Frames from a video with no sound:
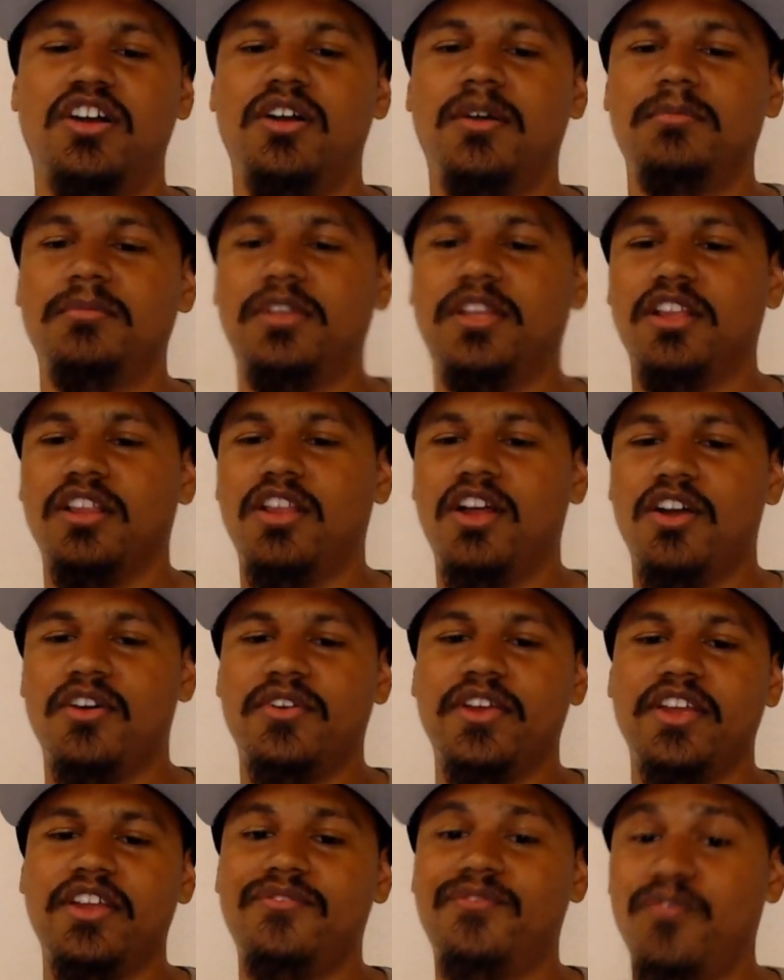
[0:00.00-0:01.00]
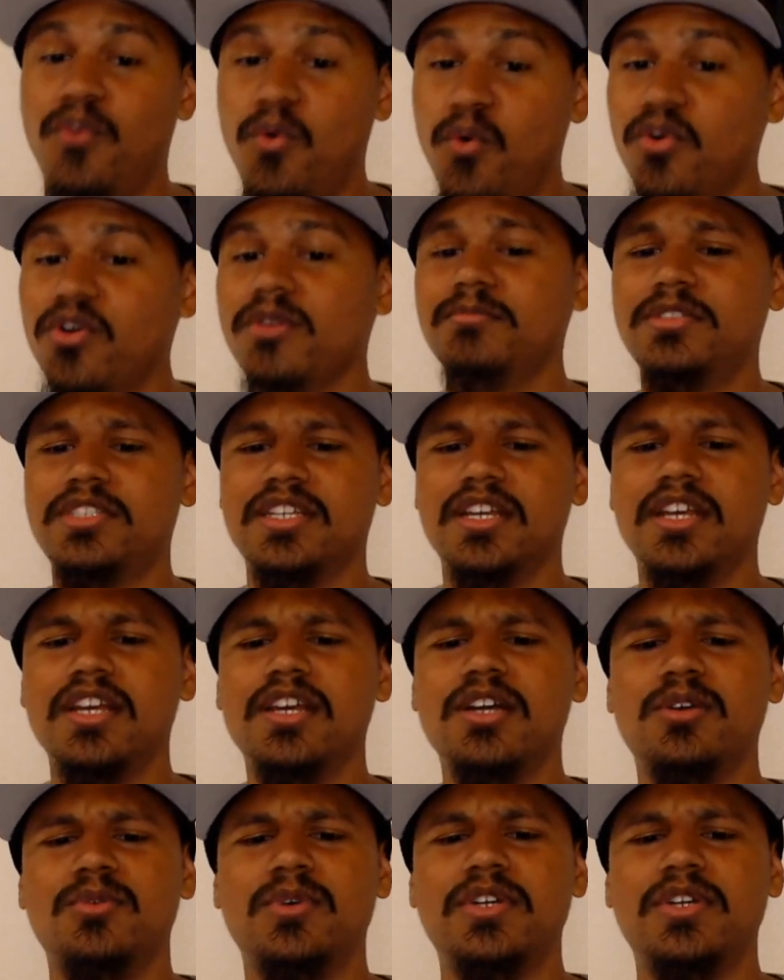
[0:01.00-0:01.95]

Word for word: um, Galarian forms,